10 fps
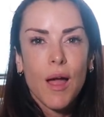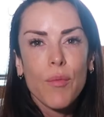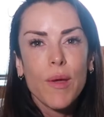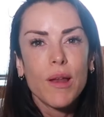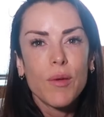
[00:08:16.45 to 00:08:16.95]

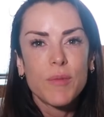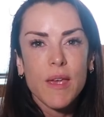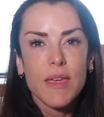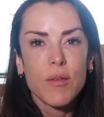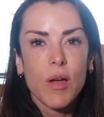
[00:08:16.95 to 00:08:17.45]
I will
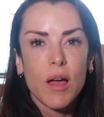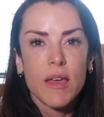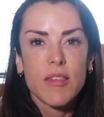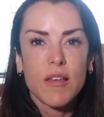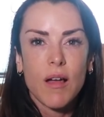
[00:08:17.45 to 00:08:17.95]
update you
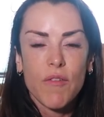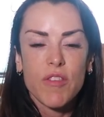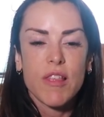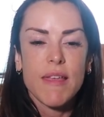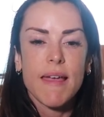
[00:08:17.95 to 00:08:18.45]
guys,
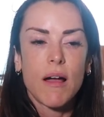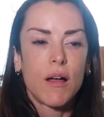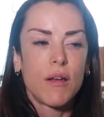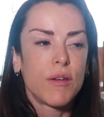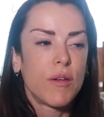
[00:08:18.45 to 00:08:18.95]
obviously,
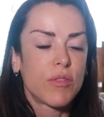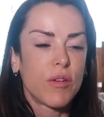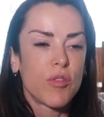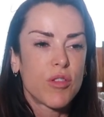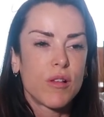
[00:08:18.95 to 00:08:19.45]
on
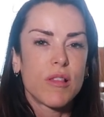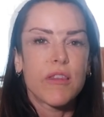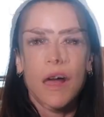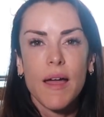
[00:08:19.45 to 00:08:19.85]
the results.